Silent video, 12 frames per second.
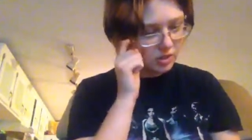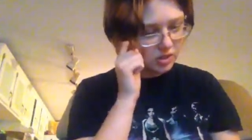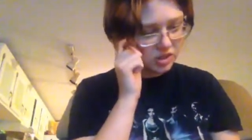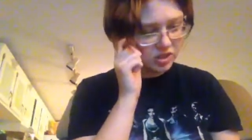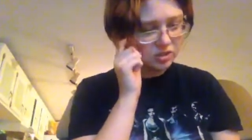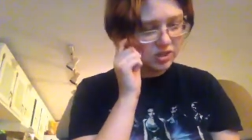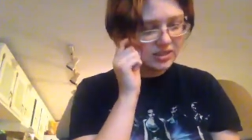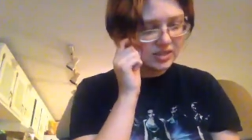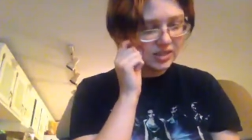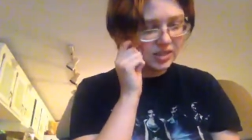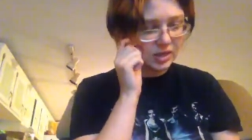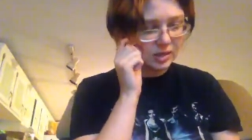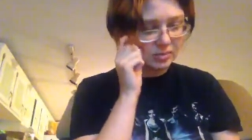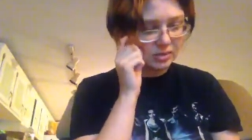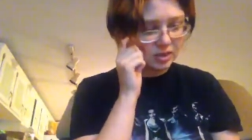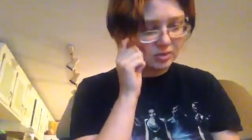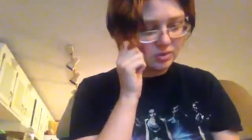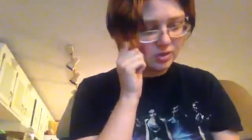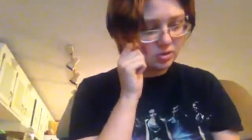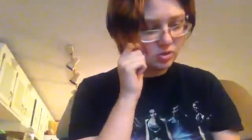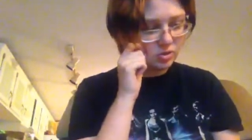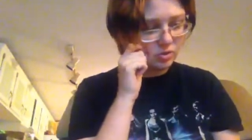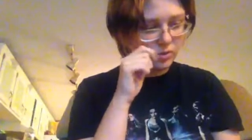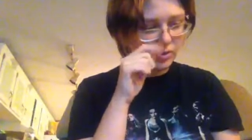She had tried to sell it a couple times, but it looked
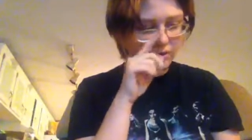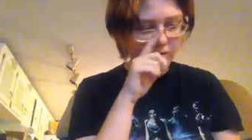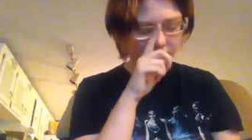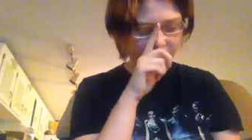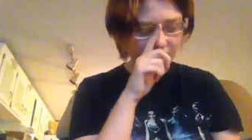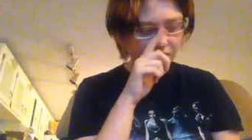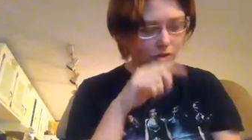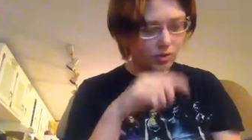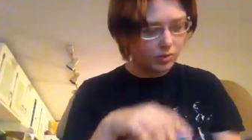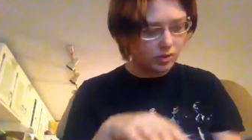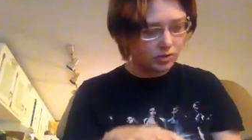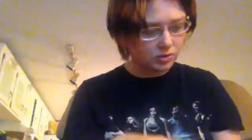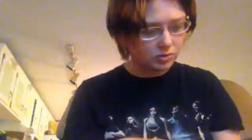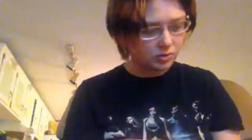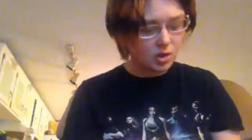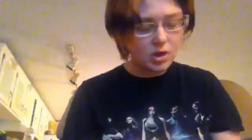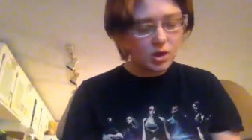so ordinary and fit no one, so